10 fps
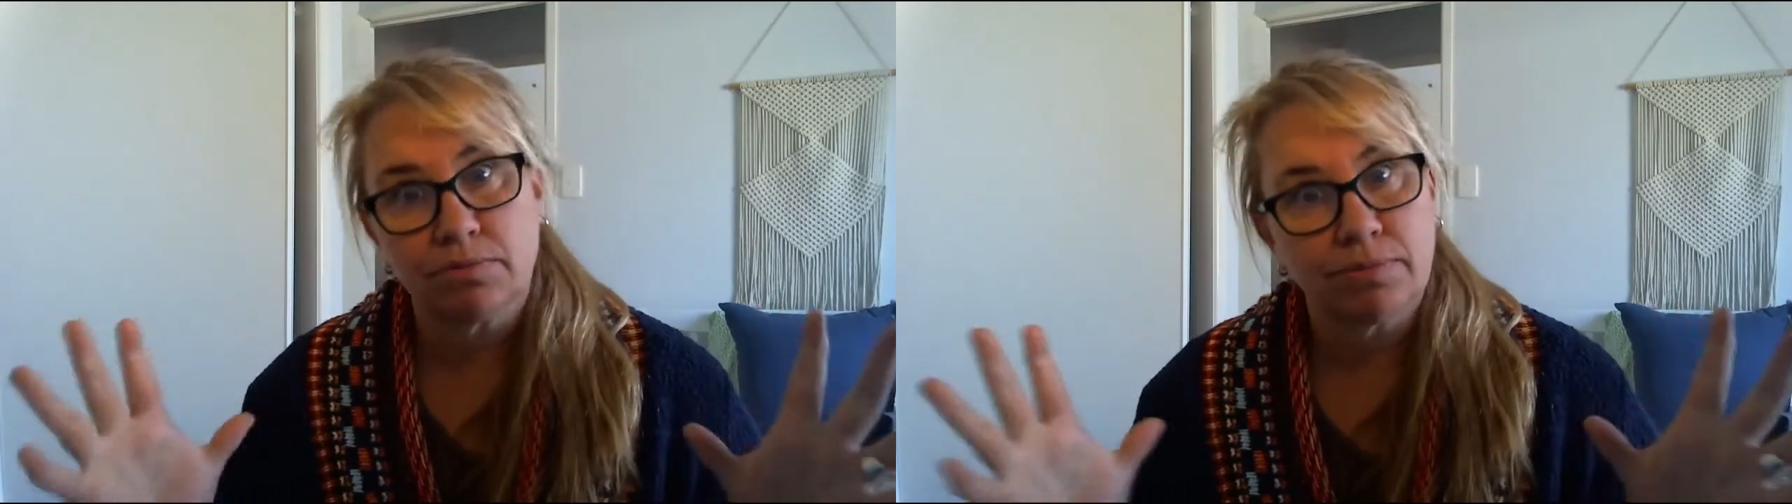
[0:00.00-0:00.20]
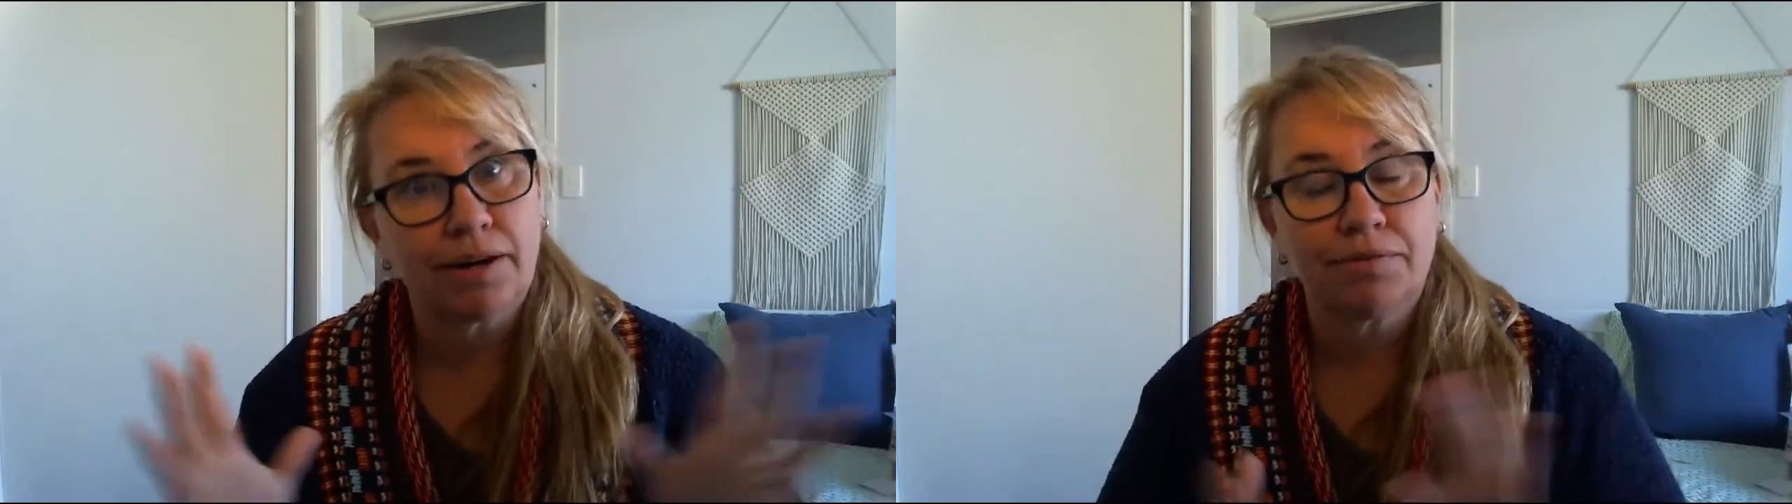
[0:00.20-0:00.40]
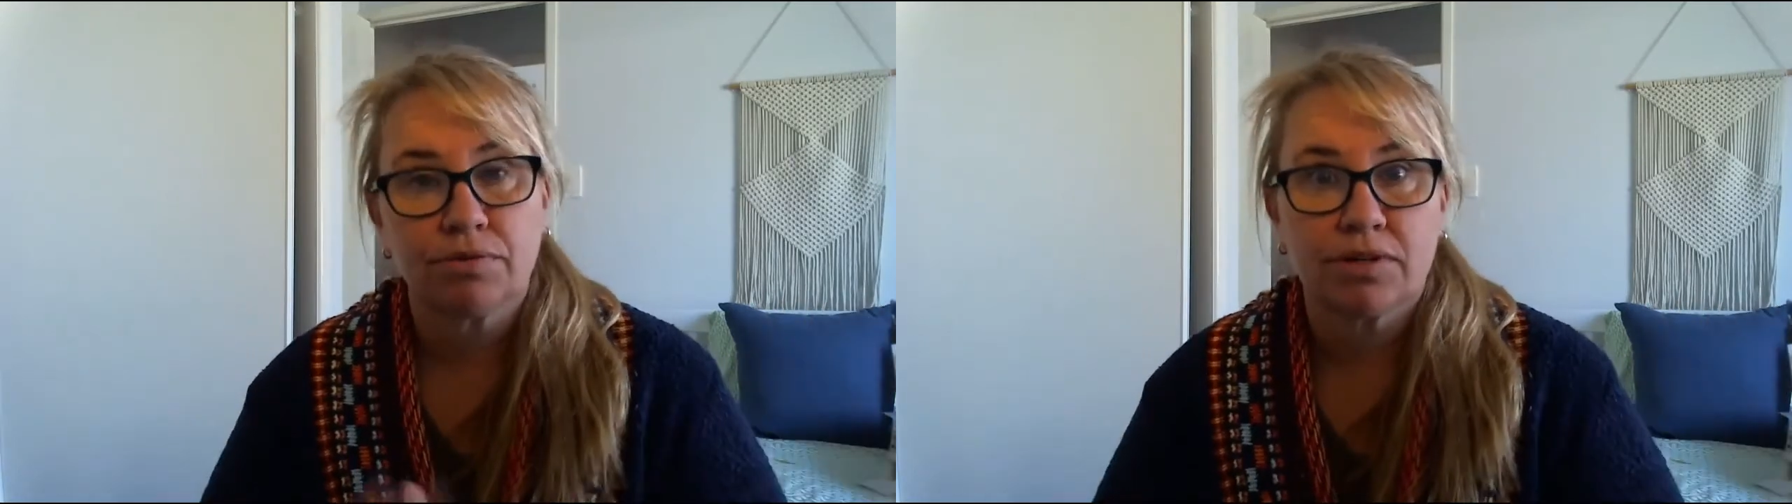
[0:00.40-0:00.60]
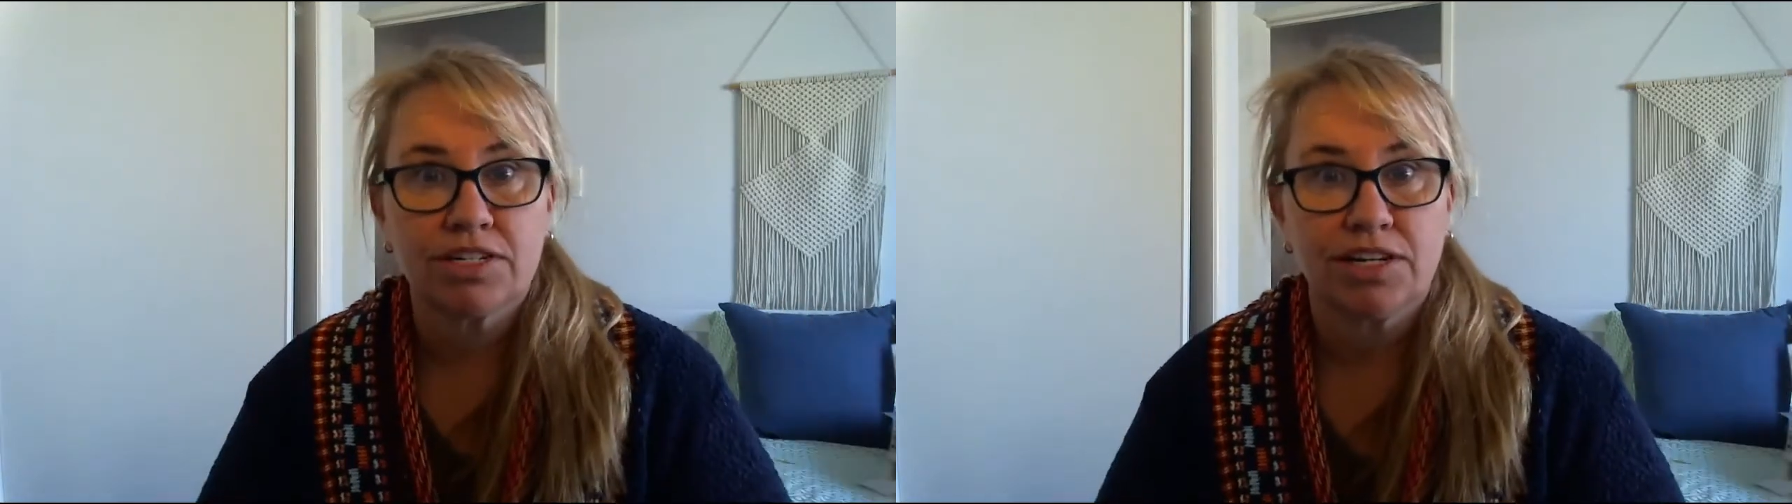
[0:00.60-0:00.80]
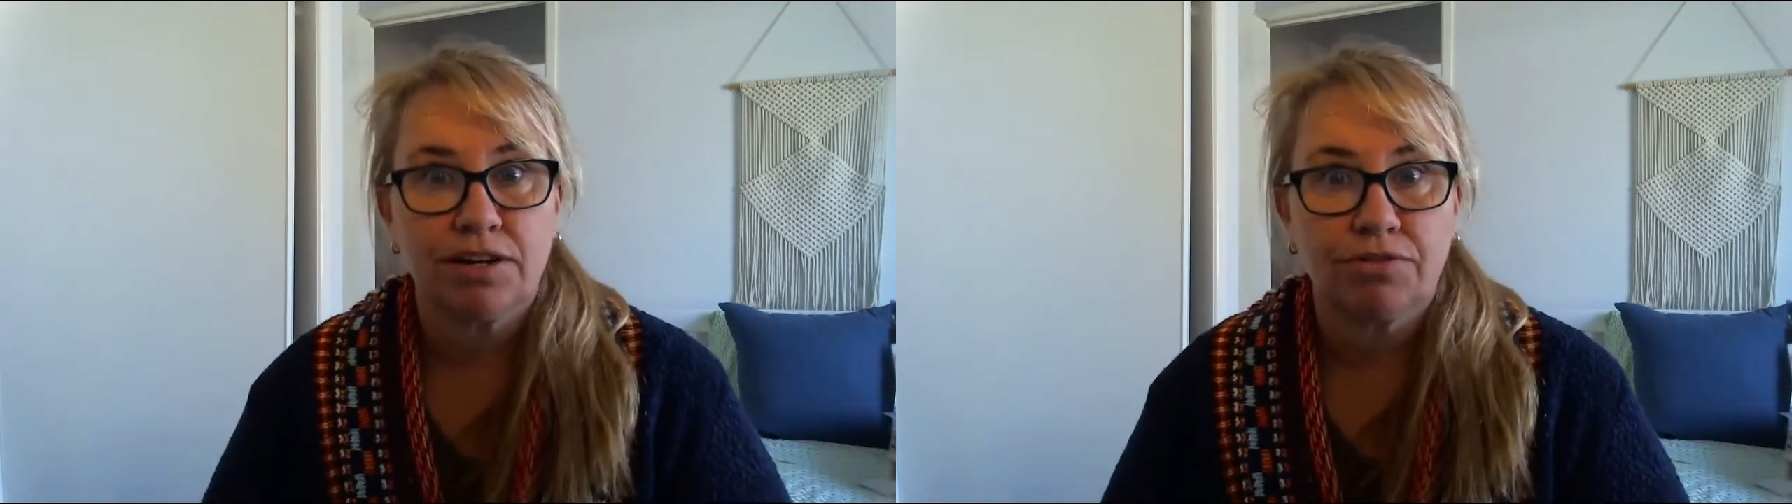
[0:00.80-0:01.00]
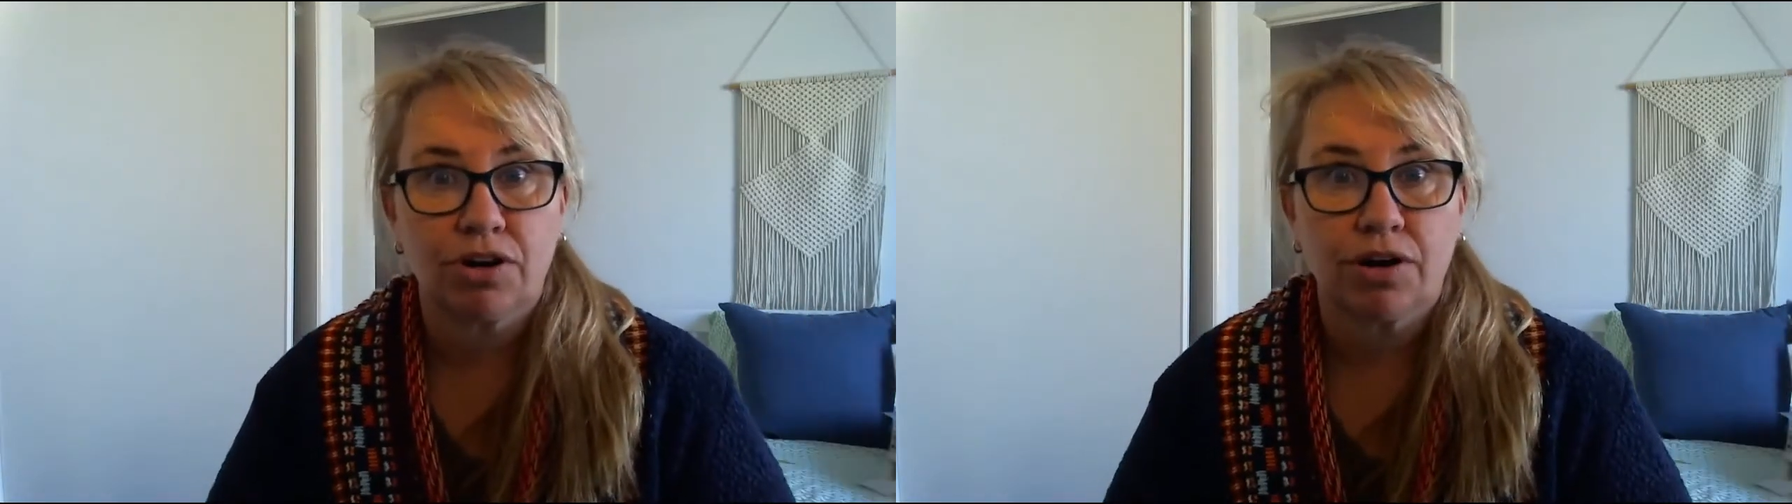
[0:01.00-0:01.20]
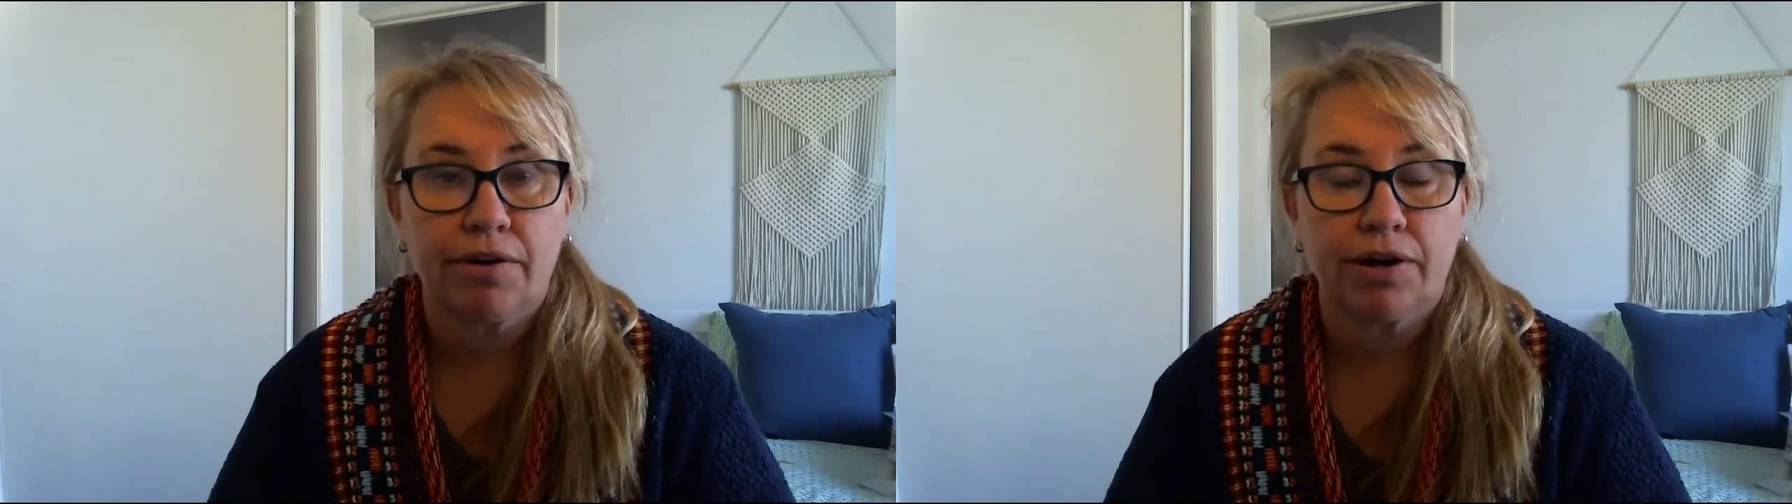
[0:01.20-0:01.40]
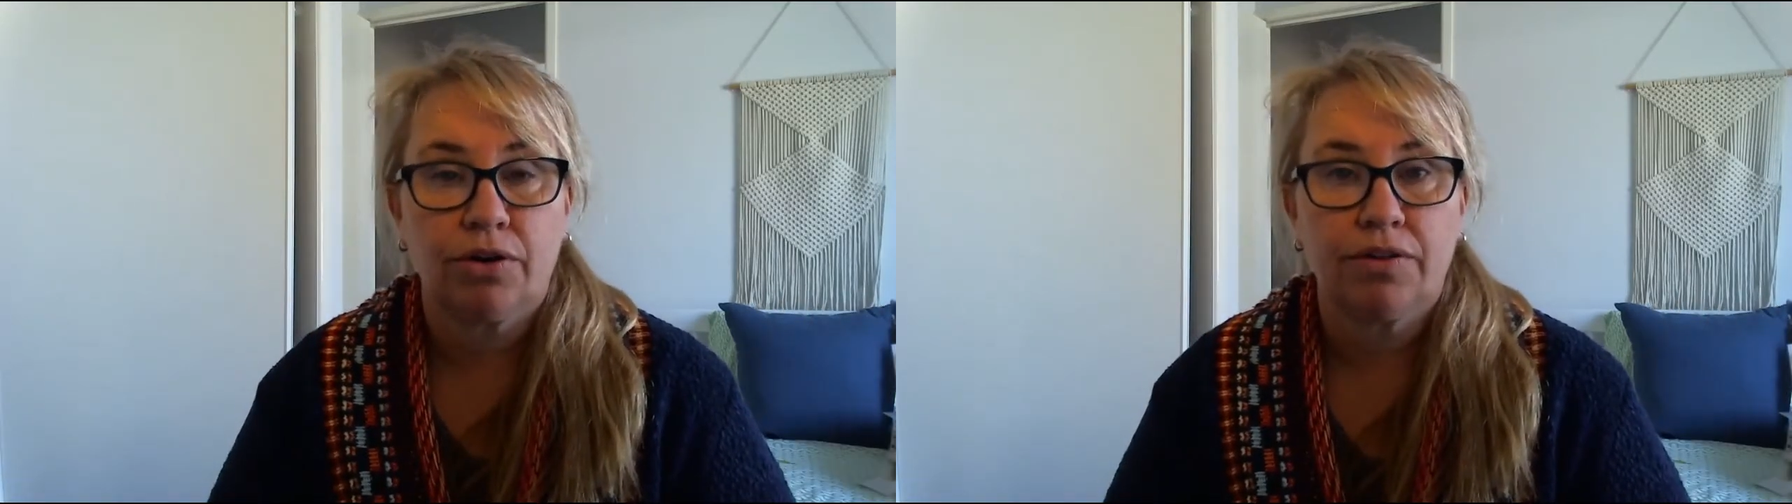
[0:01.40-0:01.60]
whatever else that you've got
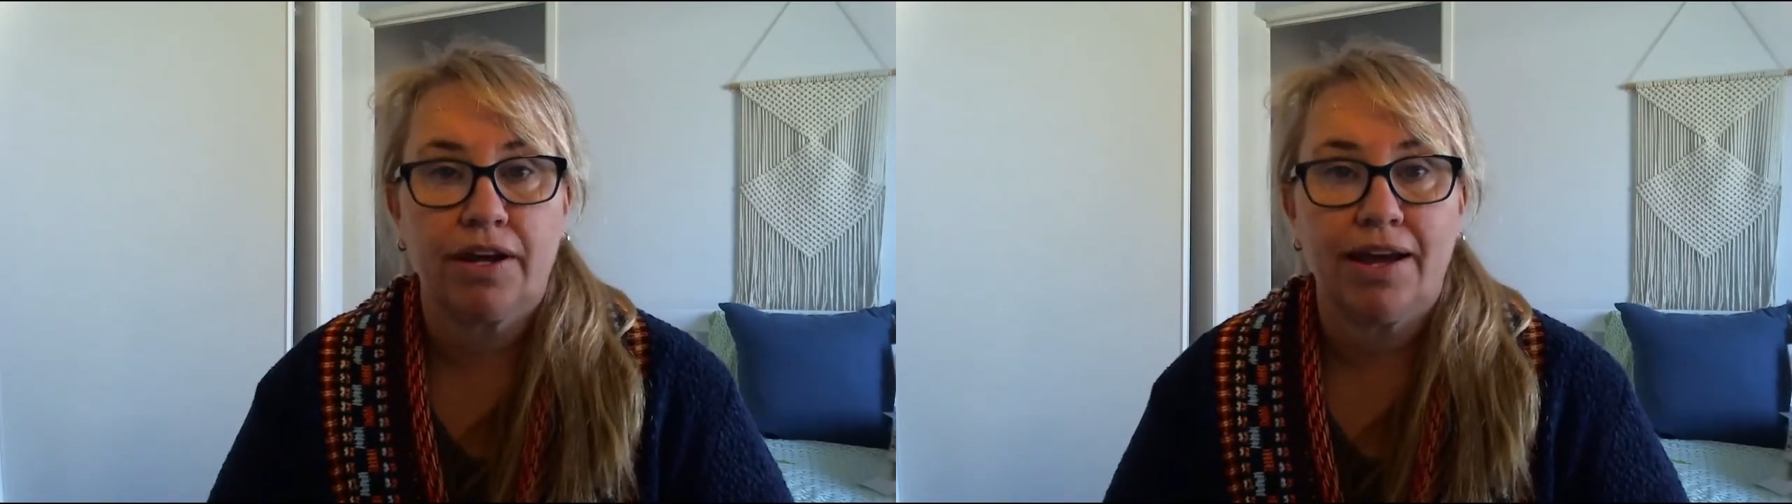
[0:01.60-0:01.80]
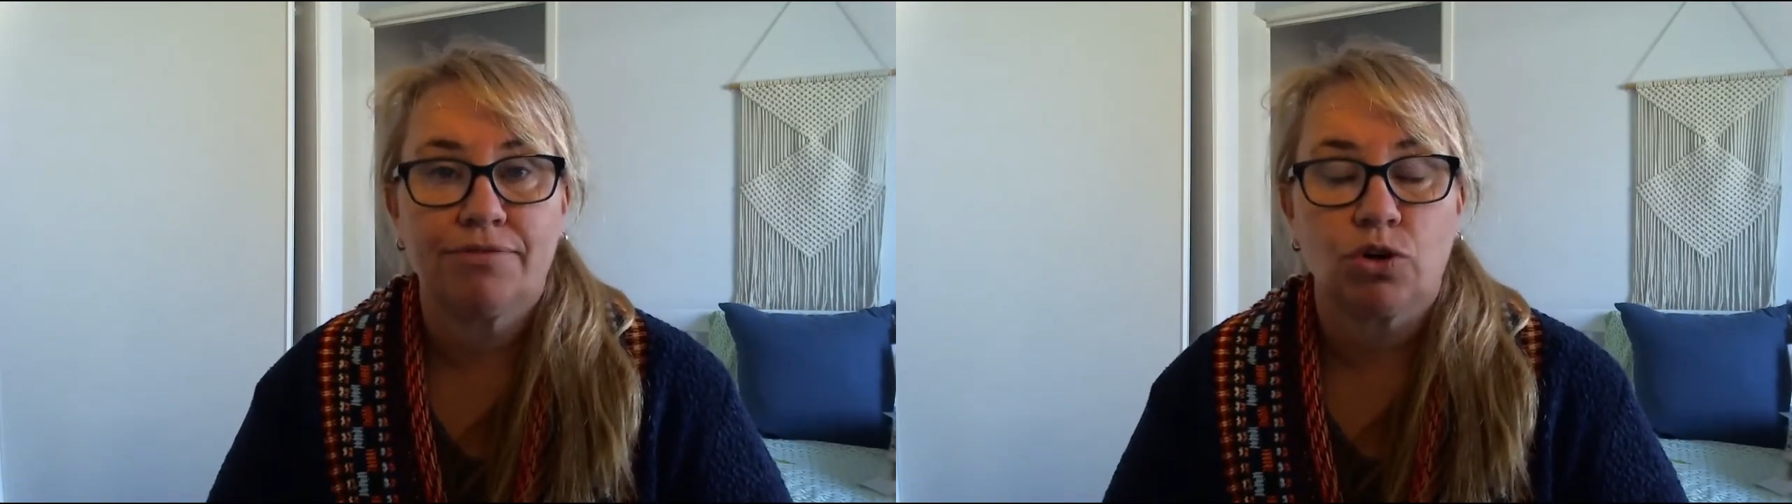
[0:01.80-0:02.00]
going on that you have